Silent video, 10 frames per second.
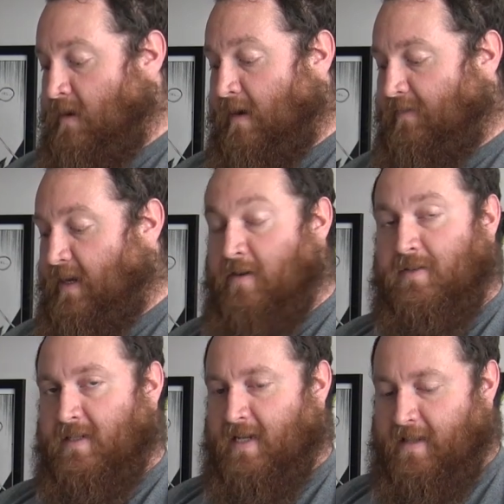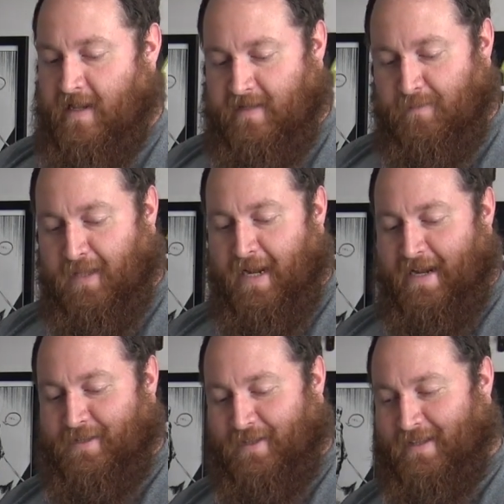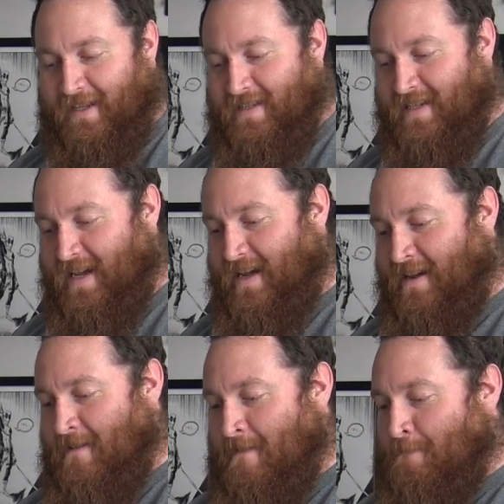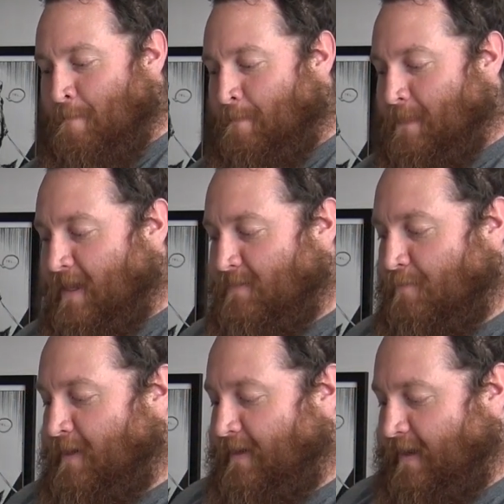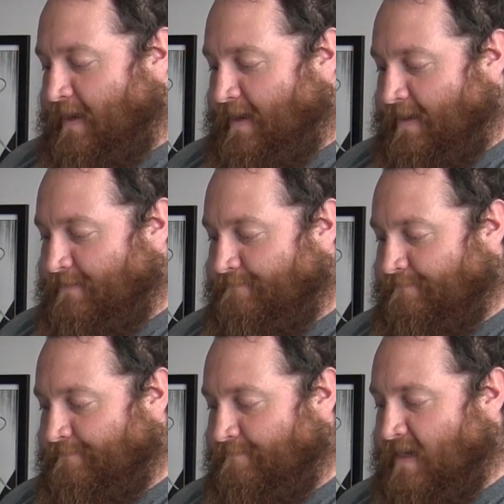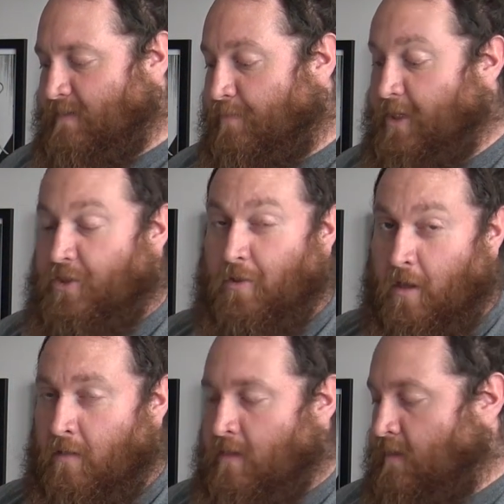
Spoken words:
I'm going to have to get used to saying that. As a Blood Angel is pretty makes him pretty strong.